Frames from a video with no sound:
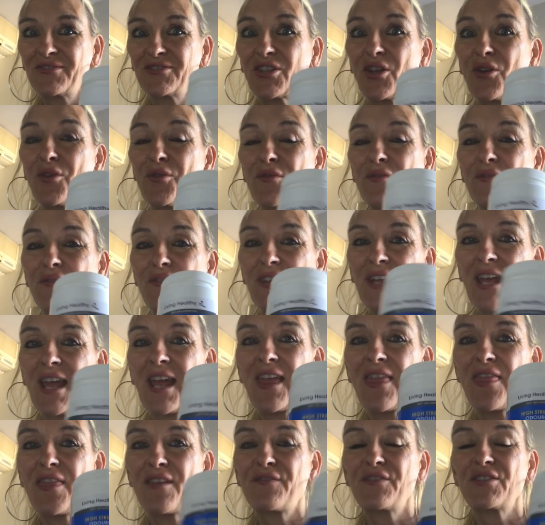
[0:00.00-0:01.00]
Don't
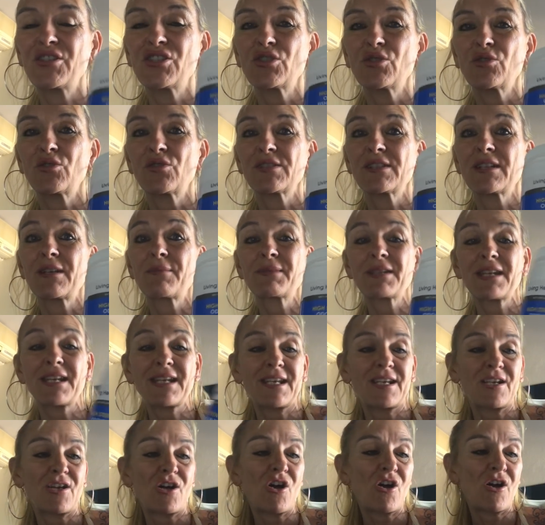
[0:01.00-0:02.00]
forget the fish oils, and I'm
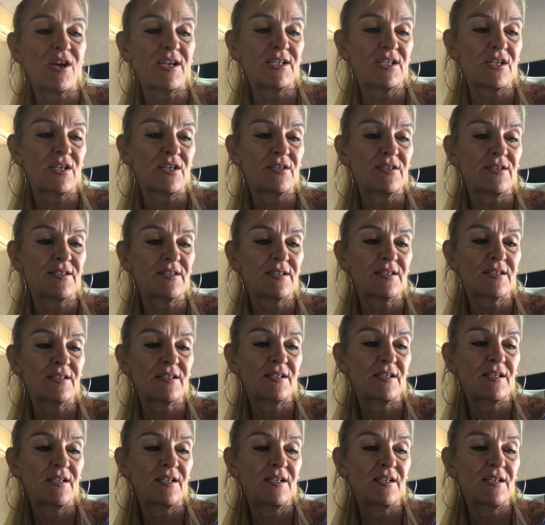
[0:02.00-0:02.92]
taking a high dose.